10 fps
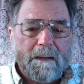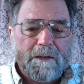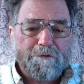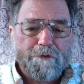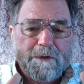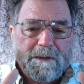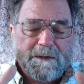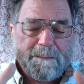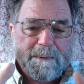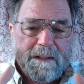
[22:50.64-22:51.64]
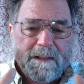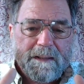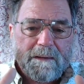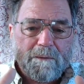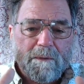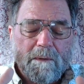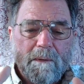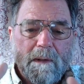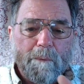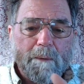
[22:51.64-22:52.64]
is going to depend,
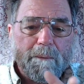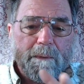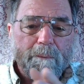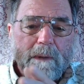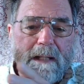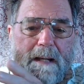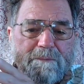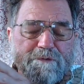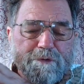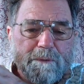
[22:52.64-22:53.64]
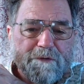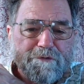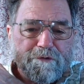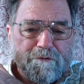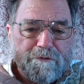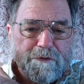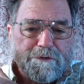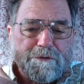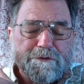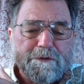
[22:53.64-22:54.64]
or what what happens to us in the
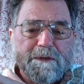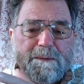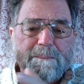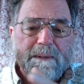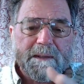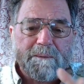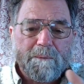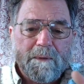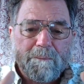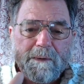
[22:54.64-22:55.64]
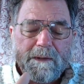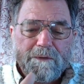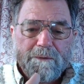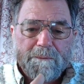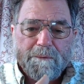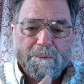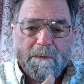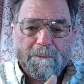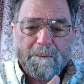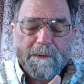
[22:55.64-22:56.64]
future is going to depend on what we do with
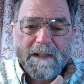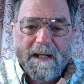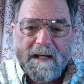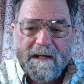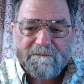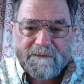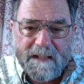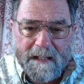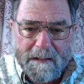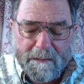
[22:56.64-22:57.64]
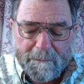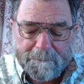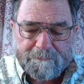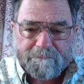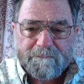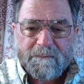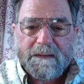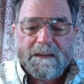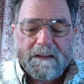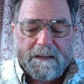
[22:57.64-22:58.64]
what we have now.
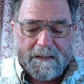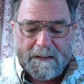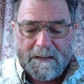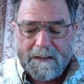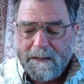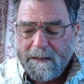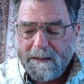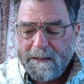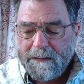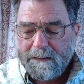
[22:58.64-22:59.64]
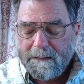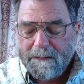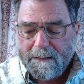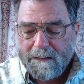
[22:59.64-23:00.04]
And